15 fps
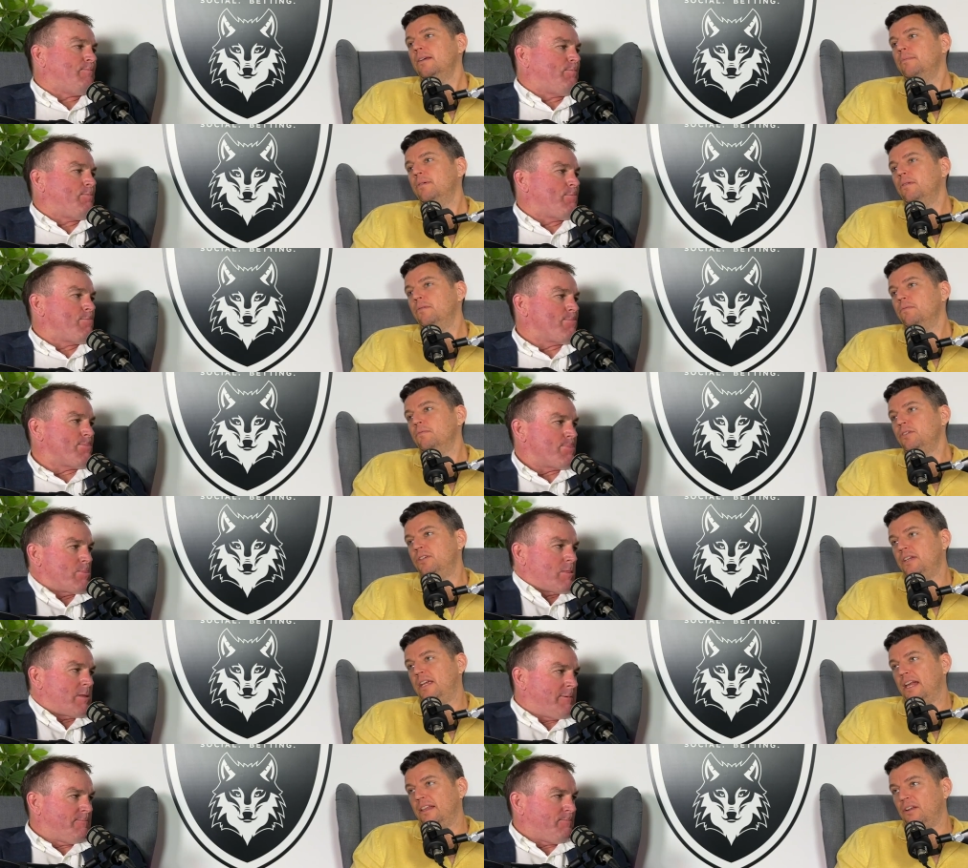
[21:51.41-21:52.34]
Speaker 1: But Richard
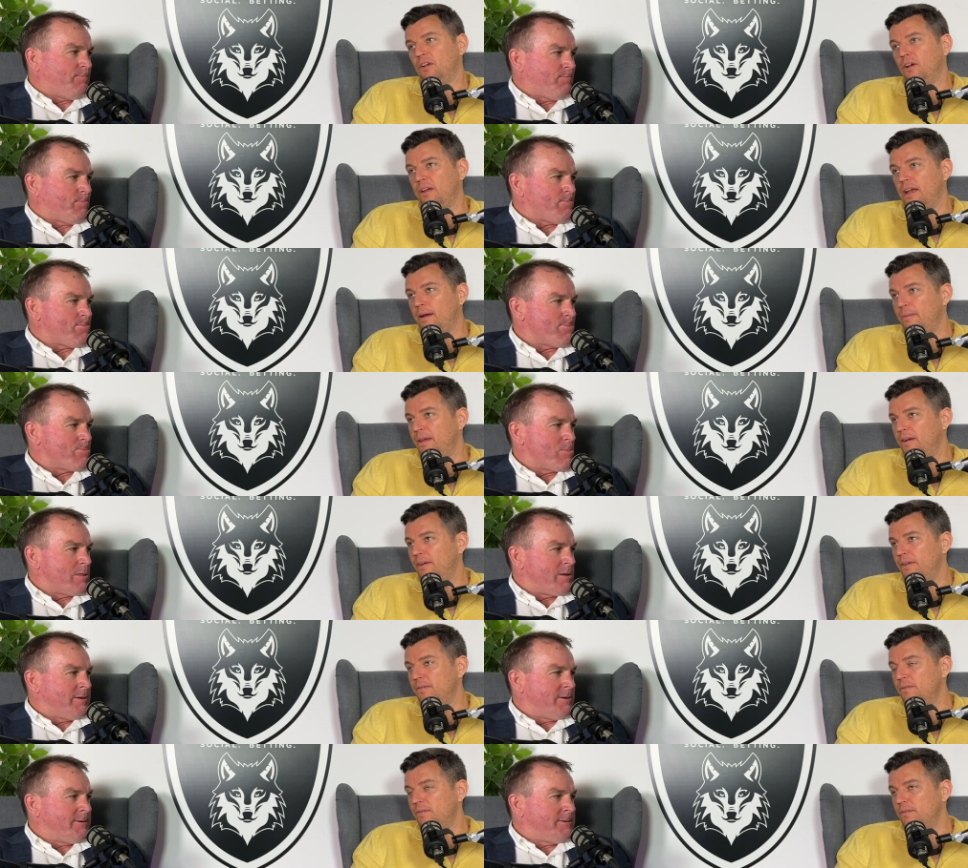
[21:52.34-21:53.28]
Callender got you up there
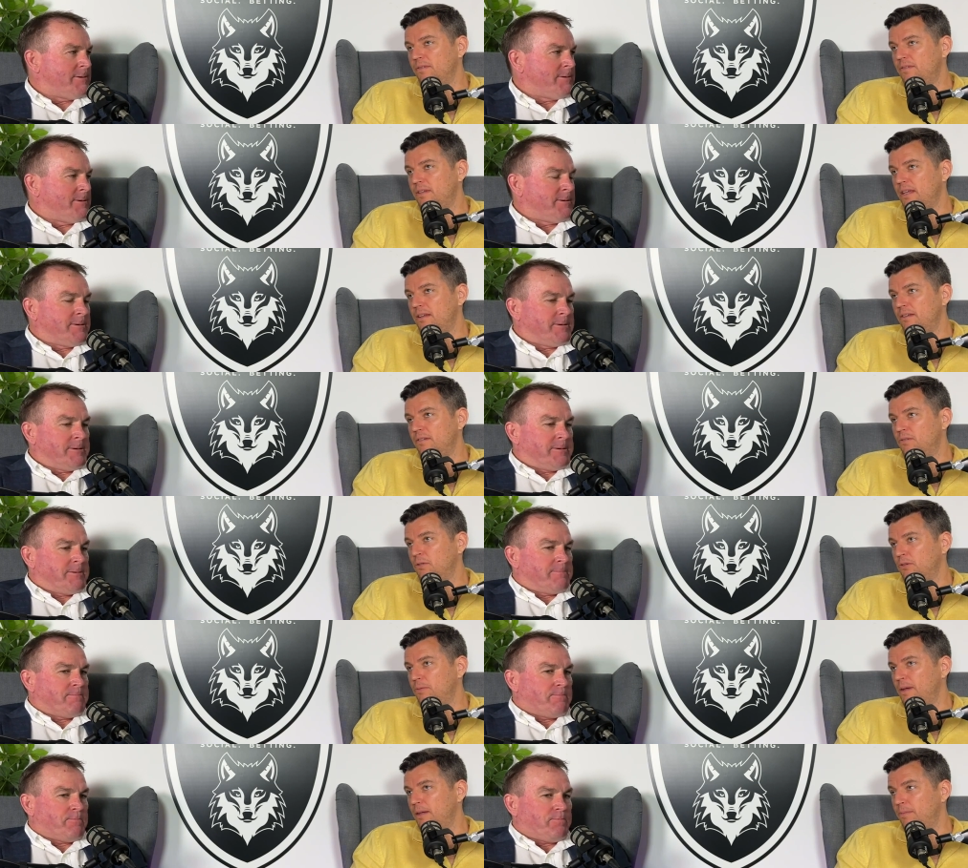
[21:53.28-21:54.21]
and t- talked
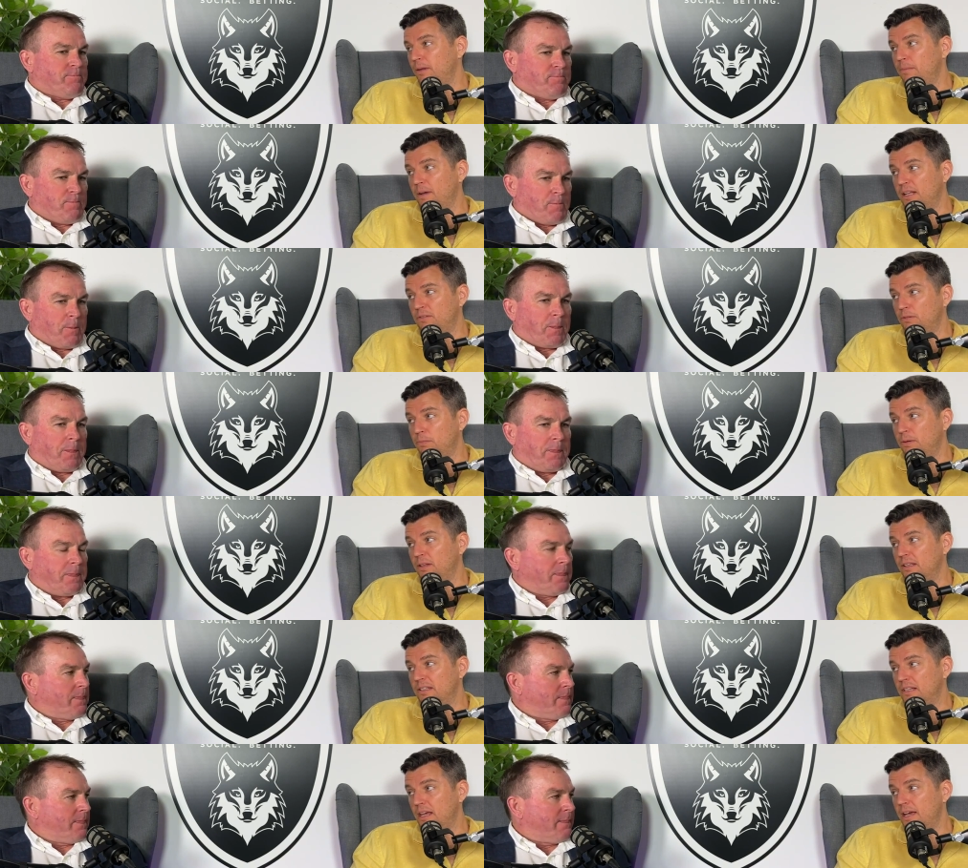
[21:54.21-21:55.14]
about you being mates with Billy
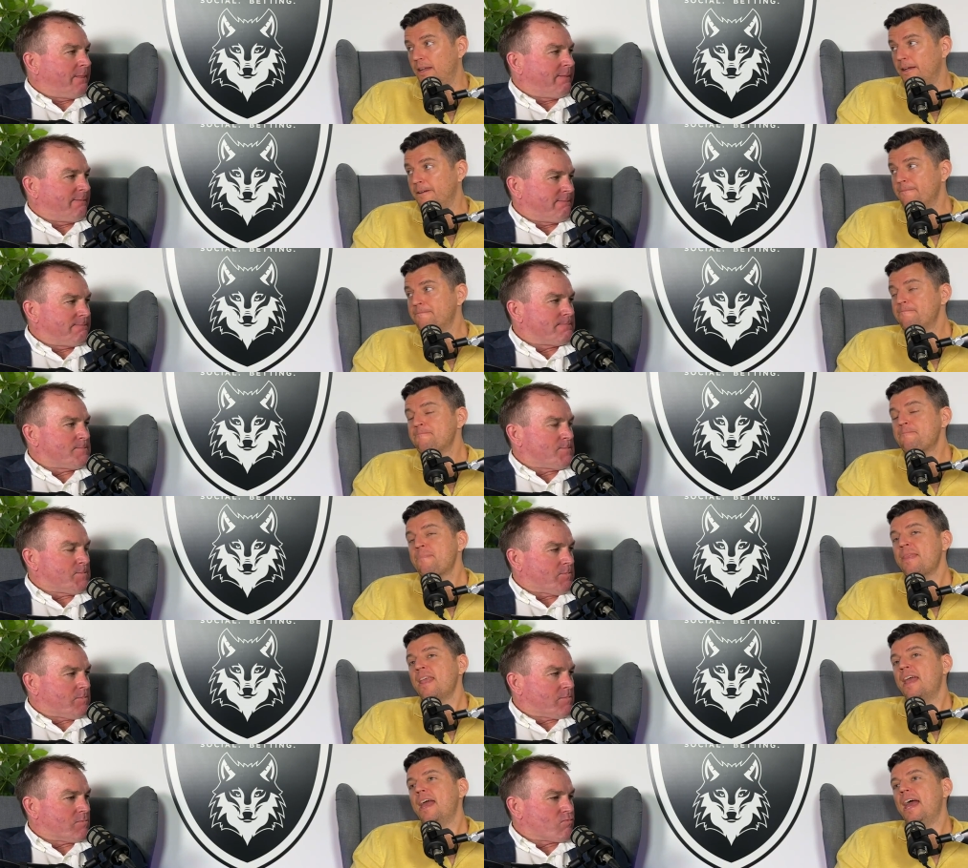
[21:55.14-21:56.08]
Slater.
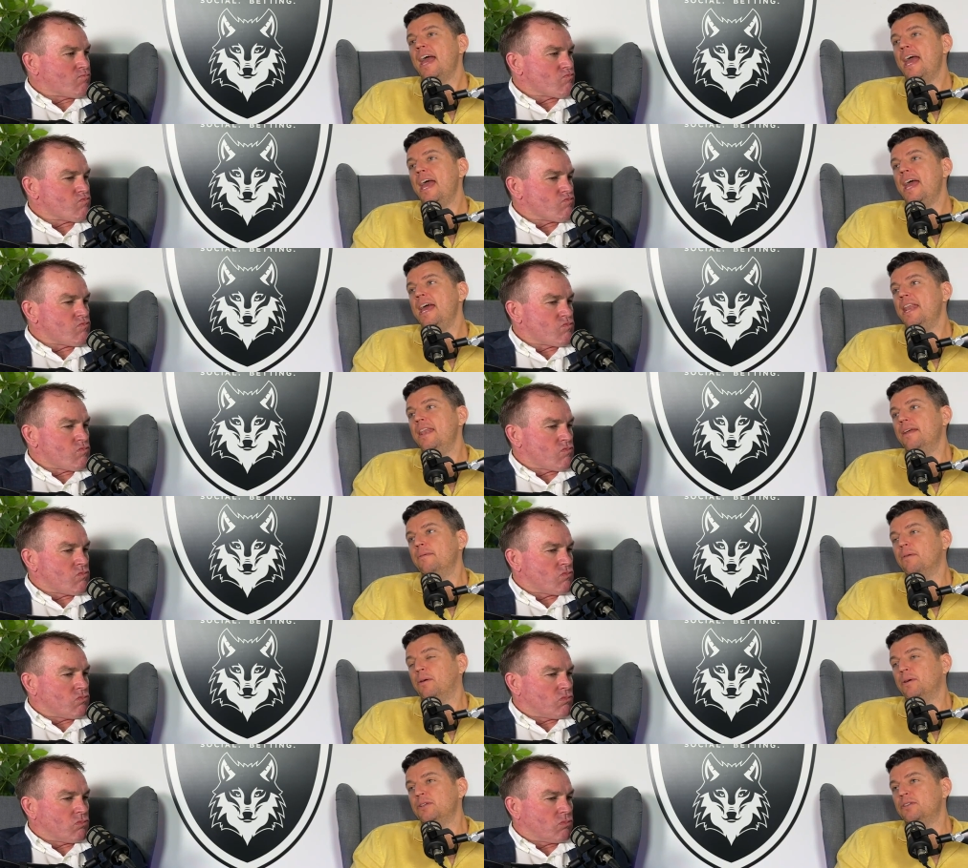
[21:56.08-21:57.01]
And my
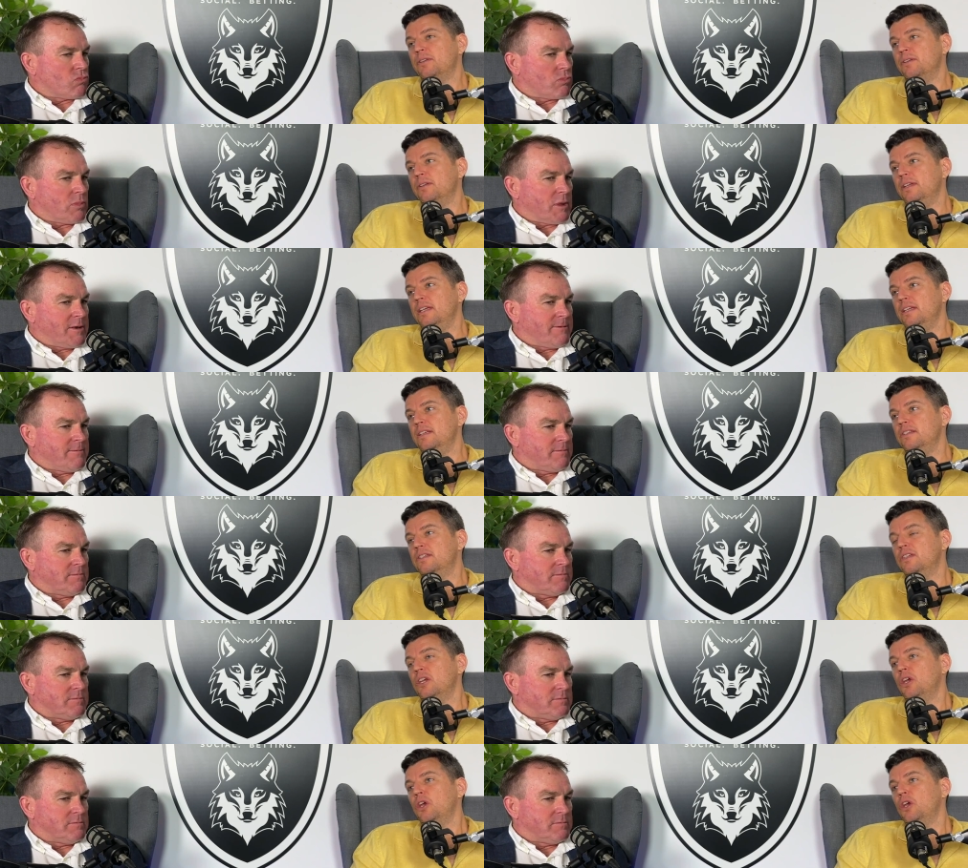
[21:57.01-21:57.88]
question is,